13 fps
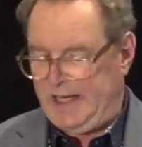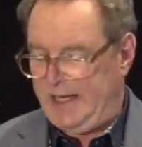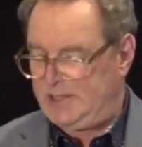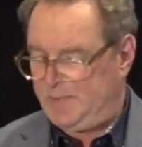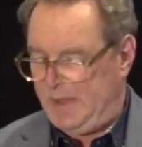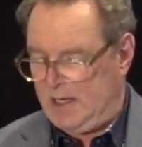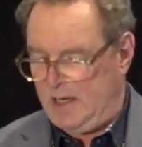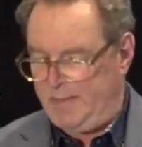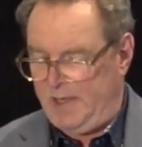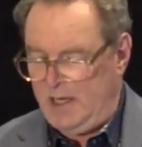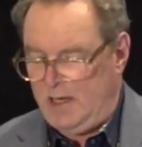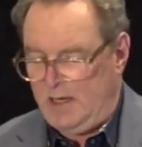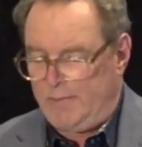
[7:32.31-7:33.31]
"It's
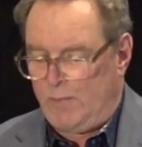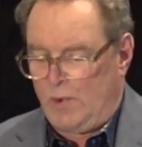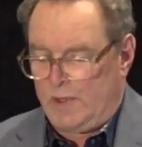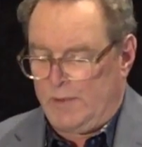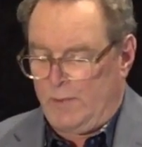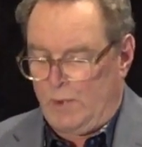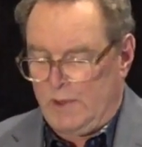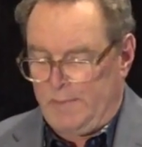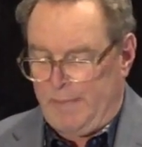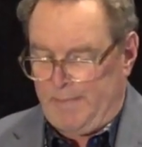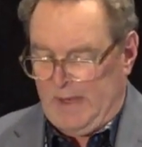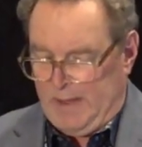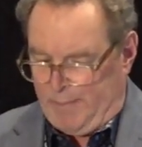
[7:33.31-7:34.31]
becoming more and more
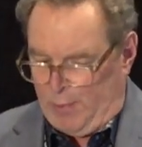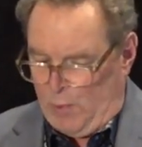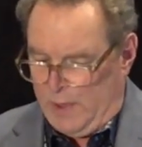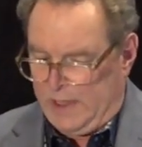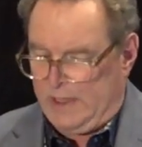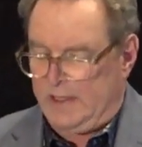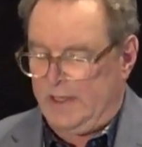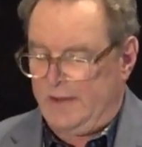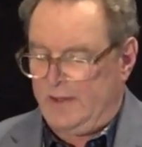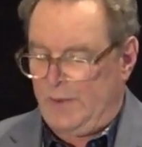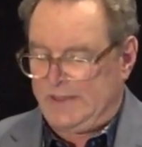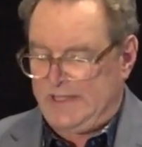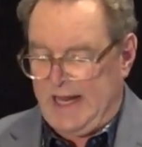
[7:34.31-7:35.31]
important
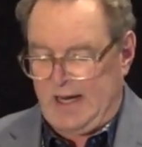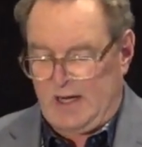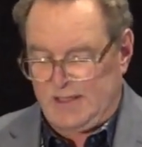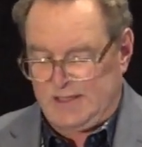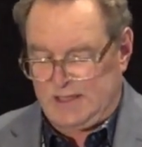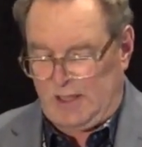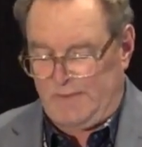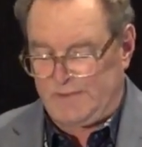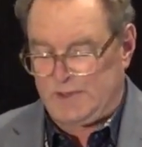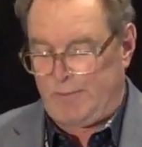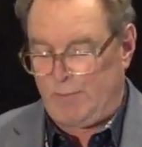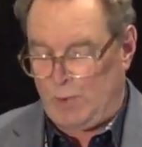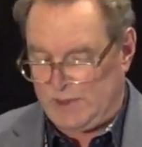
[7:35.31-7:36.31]
that we take
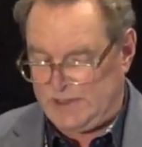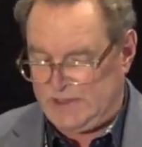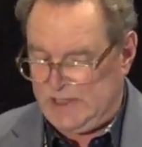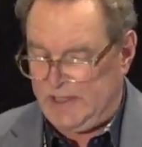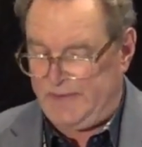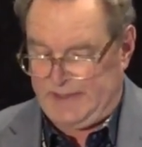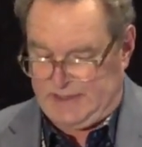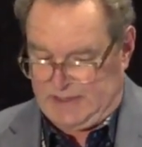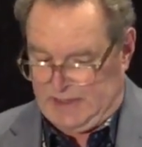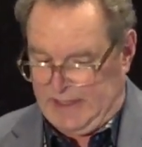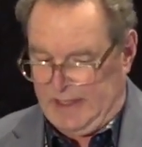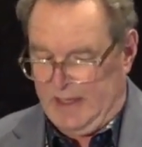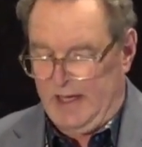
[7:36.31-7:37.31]
ourselves more
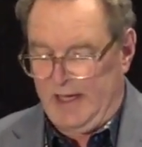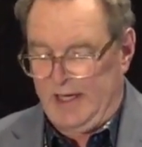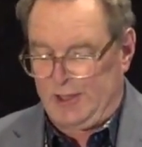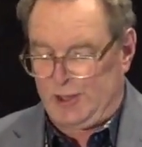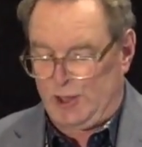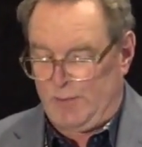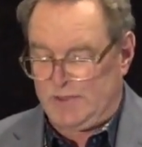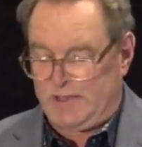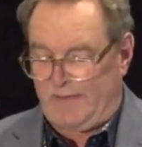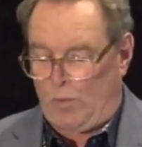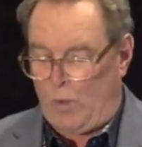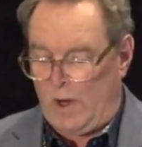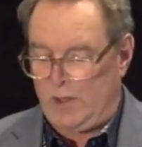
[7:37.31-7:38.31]
seriously in terms
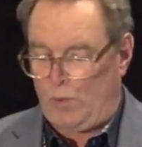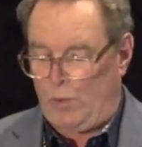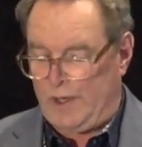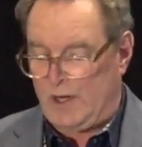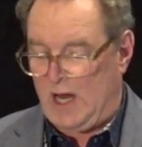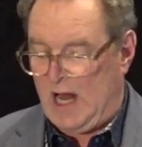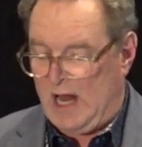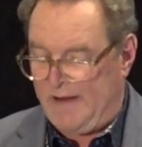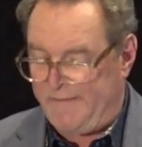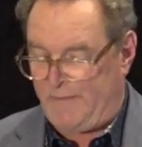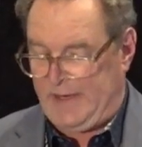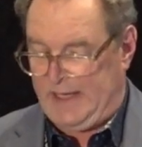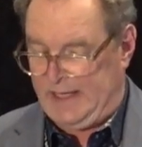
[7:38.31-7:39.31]
of what we're
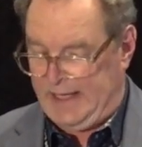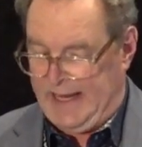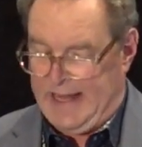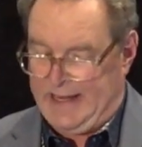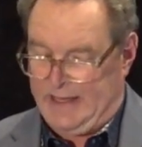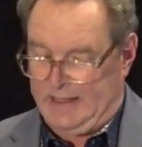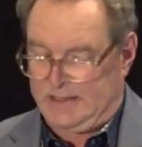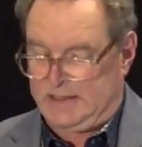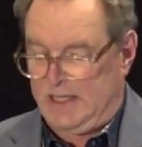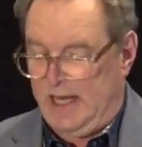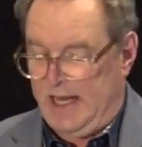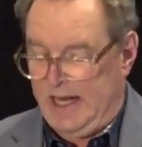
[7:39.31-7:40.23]
offering candidates,